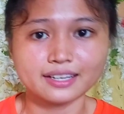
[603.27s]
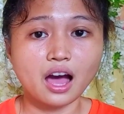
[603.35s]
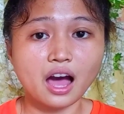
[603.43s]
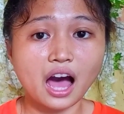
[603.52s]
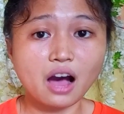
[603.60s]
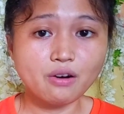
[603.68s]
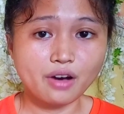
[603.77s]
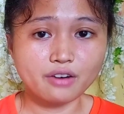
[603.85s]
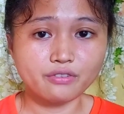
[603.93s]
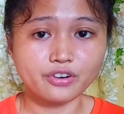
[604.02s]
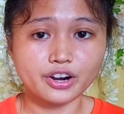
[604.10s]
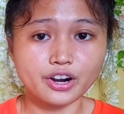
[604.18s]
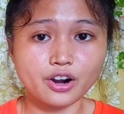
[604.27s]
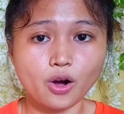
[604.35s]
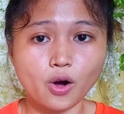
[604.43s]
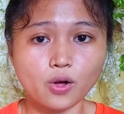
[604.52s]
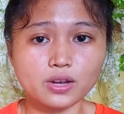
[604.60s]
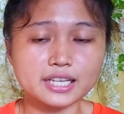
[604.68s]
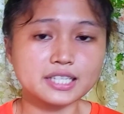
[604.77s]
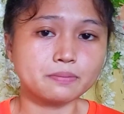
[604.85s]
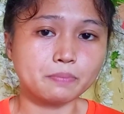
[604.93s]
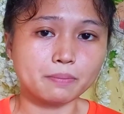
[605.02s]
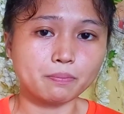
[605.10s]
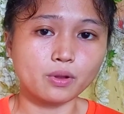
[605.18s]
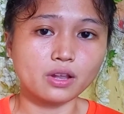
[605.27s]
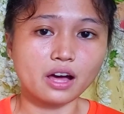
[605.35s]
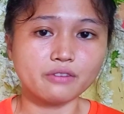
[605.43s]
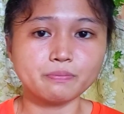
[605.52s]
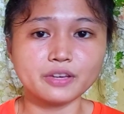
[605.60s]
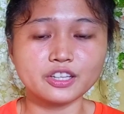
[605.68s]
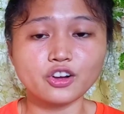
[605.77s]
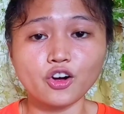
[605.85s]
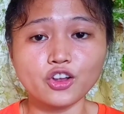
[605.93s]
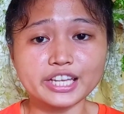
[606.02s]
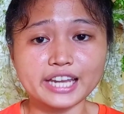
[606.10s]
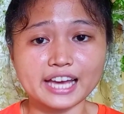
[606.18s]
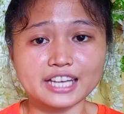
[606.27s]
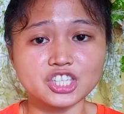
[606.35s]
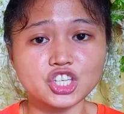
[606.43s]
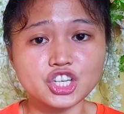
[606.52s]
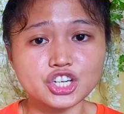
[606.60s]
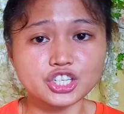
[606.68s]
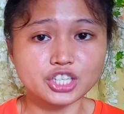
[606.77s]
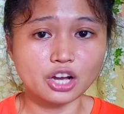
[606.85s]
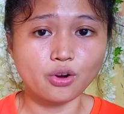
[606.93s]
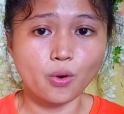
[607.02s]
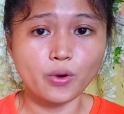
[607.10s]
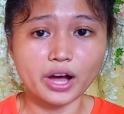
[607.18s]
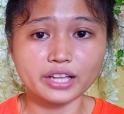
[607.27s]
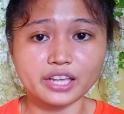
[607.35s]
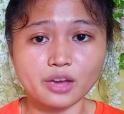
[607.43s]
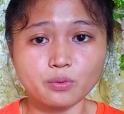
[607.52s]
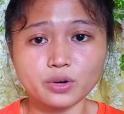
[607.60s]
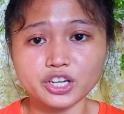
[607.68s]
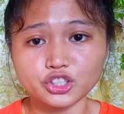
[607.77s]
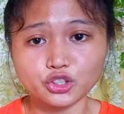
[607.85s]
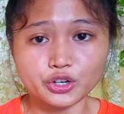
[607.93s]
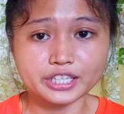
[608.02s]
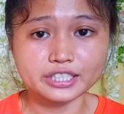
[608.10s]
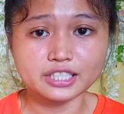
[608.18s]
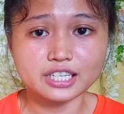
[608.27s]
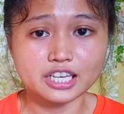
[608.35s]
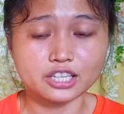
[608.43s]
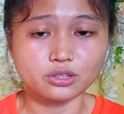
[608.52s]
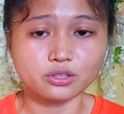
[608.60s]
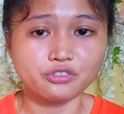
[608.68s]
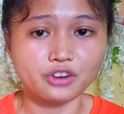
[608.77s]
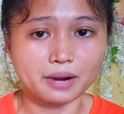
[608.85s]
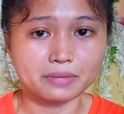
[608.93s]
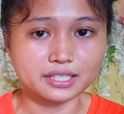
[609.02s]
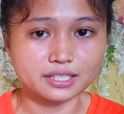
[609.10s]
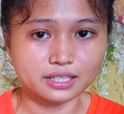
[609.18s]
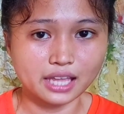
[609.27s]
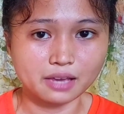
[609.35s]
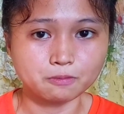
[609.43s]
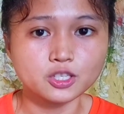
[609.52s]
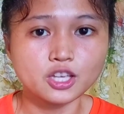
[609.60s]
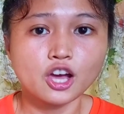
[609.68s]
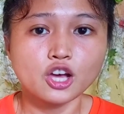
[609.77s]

However, Olex people have been colonized years ago and they were turned into farming slaves.